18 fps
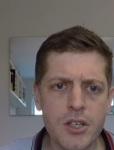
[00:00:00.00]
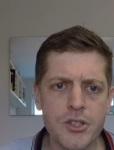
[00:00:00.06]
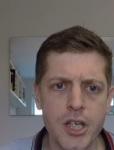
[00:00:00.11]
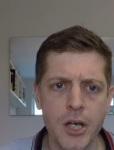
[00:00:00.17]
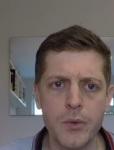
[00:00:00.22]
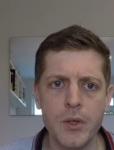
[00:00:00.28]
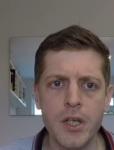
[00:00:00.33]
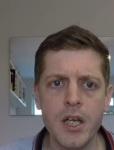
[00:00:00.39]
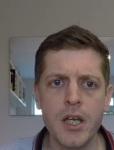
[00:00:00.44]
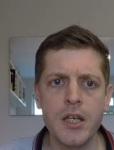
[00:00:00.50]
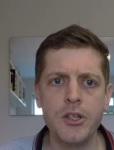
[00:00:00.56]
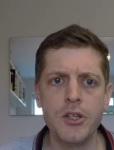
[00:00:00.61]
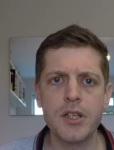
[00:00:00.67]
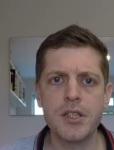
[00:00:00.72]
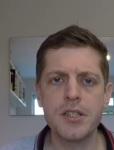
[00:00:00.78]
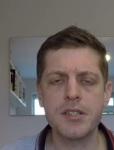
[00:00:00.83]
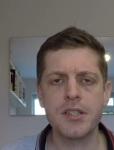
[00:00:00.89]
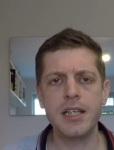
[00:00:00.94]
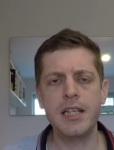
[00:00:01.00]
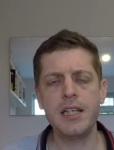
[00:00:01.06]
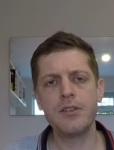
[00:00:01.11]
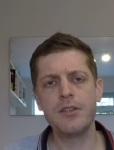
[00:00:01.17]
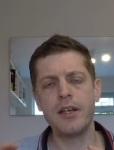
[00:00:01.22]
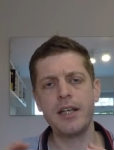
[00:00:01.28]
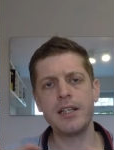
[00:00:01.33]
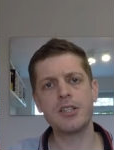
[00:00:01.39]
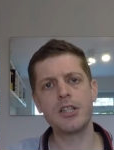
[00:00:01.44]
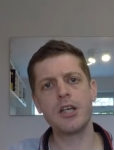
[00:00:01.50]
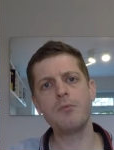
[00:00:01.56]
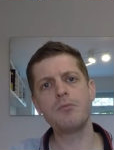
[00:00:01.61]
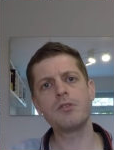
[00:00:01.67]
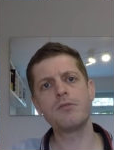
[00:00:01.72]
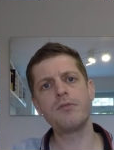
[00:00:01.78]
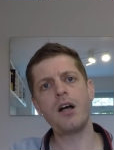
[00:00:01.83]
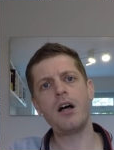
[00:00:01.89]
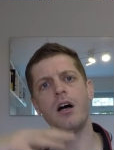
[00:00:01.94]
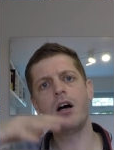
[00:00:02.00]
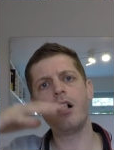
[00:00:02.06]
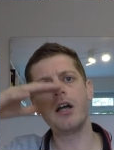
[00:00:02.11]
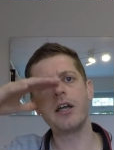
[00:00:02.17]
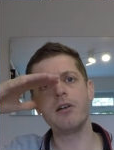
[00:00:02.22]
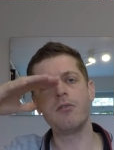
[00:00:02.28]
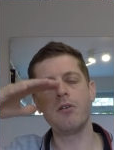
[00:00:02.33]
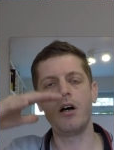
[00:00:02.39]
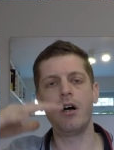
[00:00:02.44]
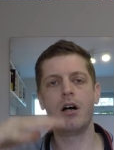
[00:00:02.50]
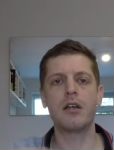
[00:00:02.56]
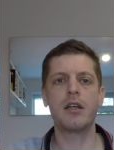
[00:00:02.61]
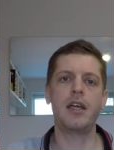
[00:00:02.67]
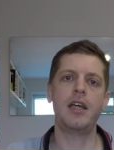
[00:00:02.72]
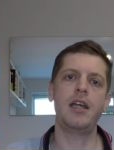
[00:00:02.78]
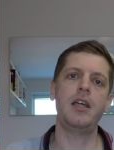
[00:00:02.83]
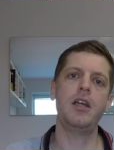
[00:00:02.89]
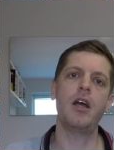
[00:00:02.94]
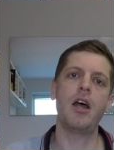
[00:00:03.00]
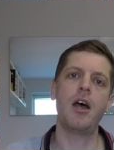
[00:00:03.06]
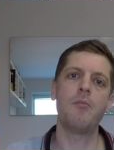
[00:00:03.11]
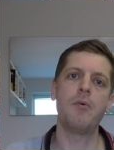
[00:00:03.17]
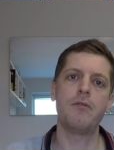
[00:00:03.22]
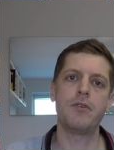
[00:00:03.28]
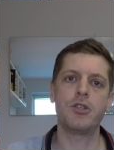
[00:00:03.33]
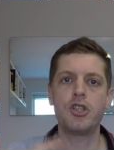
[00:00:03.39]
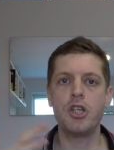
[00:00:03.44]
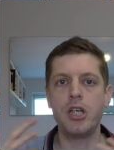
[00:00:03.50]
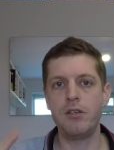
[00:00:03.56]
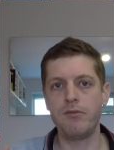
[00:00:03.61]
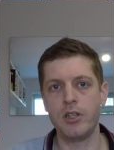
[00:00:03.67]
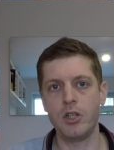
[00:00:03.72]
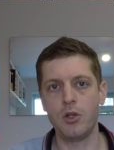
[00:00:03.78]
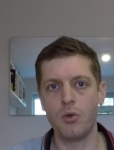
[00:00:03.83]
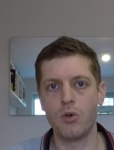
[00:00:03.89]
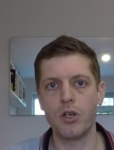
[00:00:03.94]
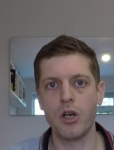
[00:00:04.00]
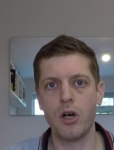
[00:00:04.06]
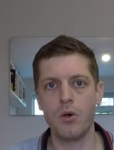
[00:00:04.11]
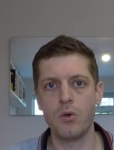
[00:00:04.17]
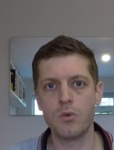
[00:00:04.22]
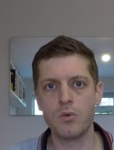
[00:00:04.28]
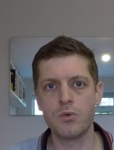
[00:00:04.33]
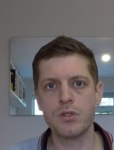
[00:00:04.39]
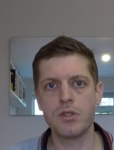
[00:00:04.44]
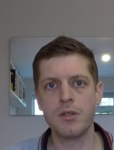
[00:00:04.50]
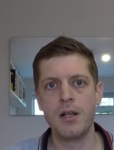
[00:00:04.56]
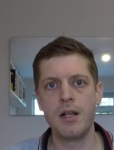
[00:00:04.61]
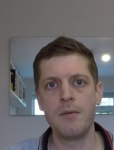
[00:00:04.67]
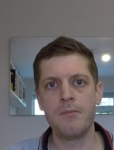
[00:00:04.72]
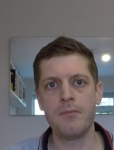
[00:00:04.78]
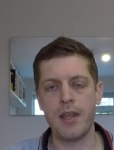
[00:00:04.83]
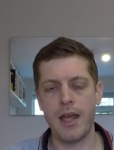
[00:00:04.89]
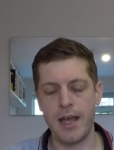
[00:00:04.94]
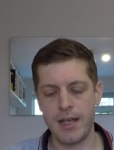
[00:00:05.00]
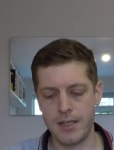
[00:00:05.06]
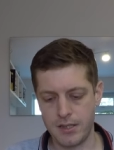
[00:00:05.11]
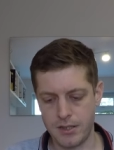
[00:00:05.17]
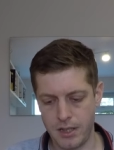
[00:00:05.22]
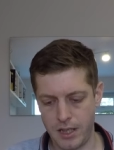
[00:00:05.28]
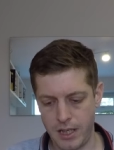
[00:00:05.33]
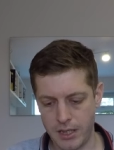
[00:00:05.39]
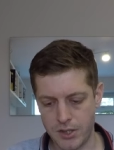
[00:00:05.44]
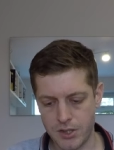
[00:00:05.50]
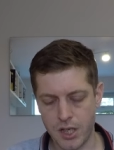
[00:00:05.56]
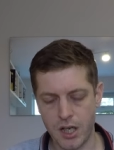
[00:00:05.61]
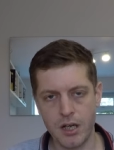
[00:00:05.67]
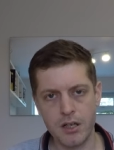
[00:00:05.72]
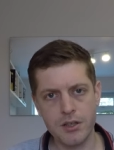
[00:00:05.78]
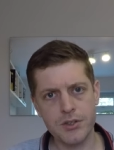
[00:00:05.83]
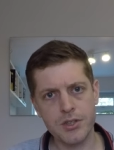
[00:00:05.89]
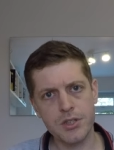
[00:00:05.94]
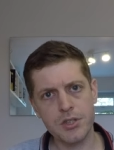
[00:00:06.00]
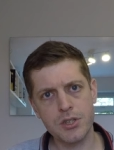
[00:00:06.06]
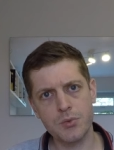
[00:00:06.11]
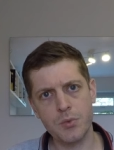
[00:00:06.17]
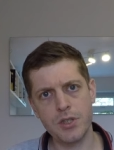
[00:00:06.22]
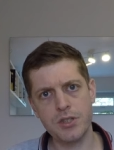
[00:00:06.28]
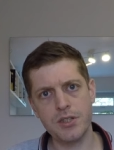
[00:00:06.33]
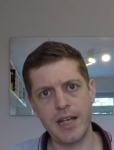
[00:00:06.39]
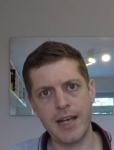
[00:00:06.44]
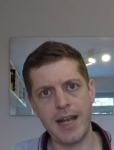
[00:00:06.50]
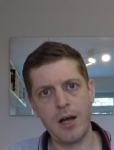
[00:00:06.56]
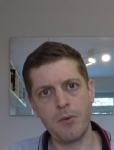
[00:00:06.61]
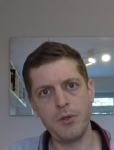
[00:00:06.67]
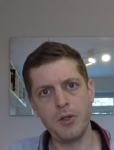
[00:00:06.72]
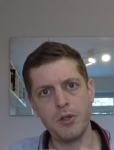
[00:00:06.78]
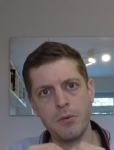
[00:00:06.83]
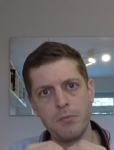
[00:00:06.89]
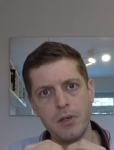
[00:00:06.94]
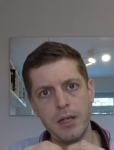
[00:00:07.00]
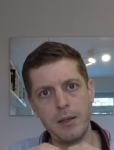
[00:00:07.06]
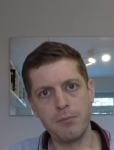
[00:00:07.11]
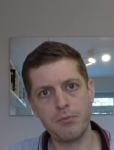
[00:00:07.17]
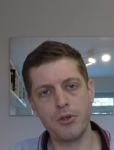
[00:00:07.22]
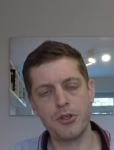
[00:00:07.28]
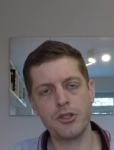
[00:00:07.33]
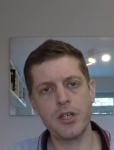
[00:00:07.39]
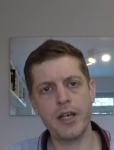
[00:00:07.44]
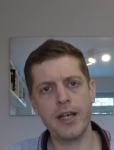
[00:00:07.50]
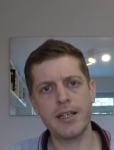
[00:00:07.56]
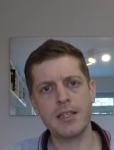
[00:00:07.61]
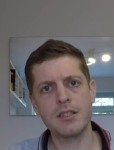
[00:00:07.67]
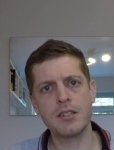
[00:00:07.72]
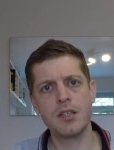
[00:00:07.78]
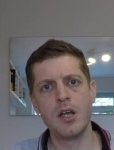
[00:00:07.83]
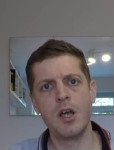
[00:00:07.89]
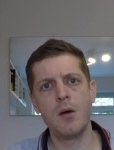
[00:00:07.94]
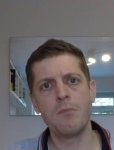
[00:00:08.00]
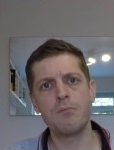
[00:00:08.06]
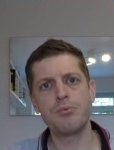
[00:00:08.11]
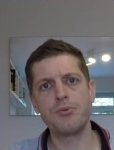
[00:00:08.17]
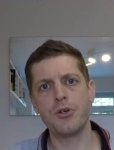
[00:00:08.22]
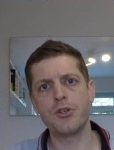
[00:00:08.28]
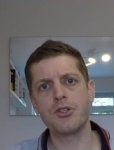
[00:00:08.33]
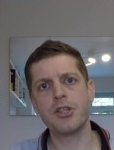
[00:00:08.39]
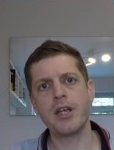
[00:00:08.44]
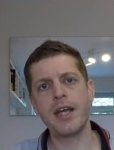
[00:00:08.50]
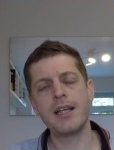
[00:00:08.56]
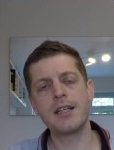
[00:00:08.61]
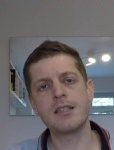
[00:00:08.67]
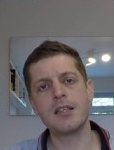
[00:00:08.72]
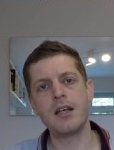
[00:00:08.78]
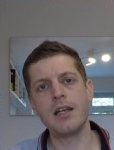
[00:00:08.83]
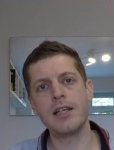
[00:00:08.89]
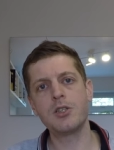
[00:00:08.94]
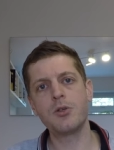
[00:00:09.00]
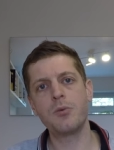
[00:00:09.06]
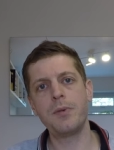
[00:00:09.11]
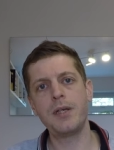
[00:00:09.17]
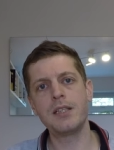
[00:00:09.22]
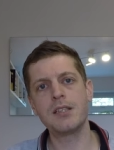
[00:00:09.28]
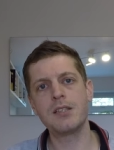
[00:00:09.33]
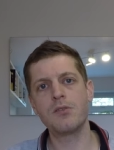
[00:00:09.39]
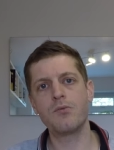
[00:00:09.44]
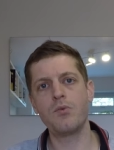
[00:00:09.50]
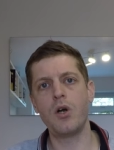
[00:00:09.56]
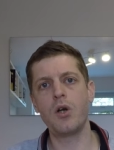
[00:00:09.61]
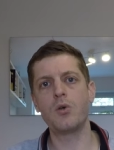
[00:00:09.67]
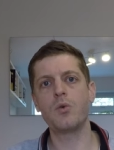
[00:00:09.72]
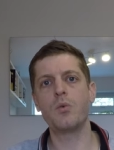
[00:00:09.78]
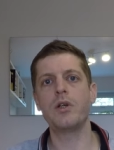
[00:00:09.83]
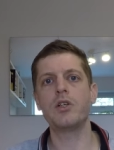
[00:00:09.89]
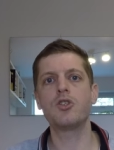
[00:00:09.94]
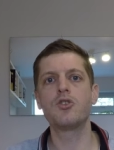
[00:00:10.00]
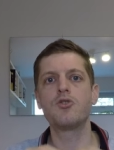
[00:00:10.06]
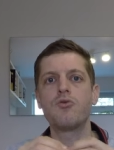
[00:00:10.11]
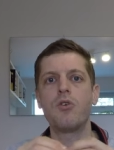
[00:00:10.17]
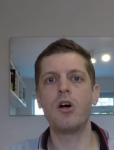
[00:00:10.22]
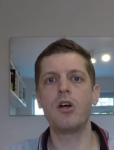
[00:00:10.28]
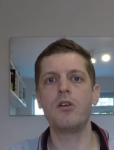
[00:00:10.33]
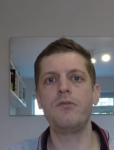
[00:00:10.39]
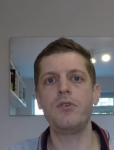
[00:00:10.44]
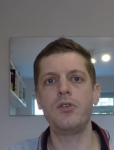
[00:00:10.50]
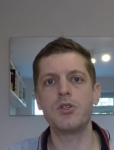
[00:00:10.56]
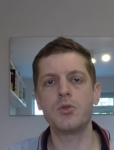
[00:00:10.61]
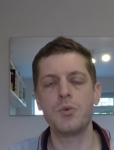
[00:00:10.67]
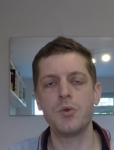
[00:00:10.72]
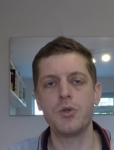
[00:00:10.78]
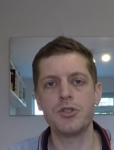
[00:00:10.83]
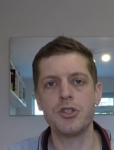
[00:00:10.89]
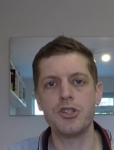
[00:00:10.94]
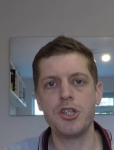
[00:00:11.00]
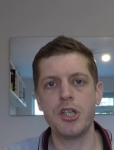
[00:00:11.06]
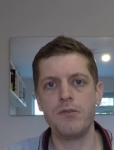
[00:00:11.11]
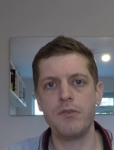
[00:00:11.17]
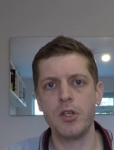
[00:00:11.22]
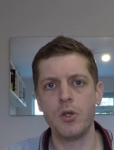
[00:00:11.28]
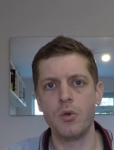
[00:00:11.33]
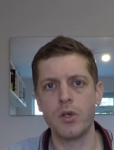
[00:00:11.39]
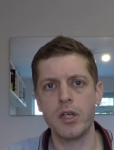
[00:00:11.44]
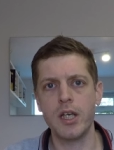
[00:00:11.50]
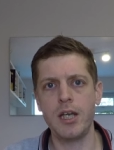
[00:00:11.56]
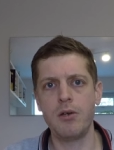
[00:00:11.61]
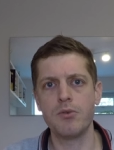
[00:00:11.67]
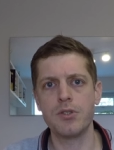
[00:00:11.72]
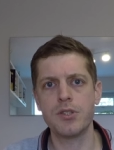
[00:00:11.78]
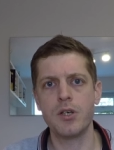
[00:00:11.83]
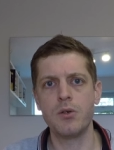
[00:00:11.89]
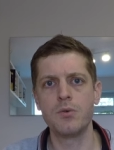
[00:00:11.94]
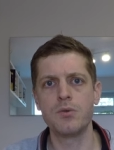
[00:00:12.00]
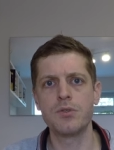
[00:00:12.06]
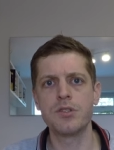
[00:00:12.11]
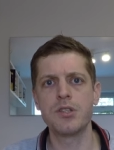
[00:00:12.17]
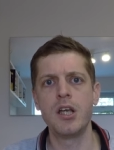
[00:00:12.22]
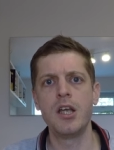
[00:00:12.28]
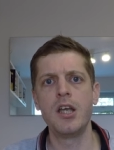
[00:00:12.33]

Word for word: So you can see that in terms of a hierarchy um, of achieving your goals, there's the tasks, which then help you complete projects. Projects are little pieces of work which drive you towards achieving your key results,